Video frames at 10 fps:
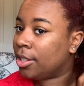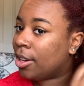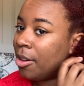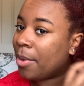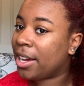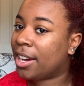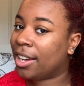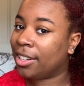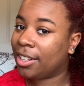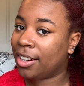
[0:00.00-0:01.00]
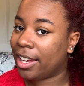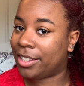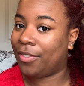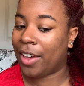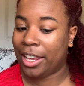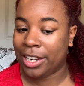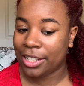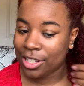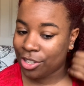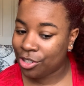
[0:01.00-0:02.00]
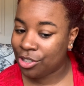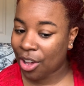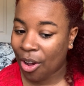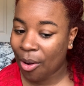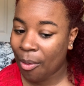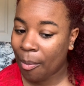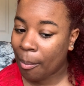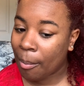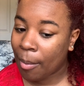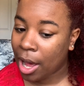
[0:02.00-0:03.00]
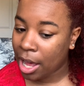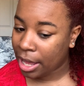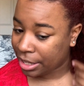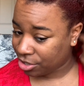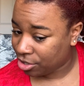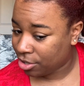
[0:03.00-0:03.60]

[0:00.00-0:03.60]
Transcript: Y'all, my color has faded so much.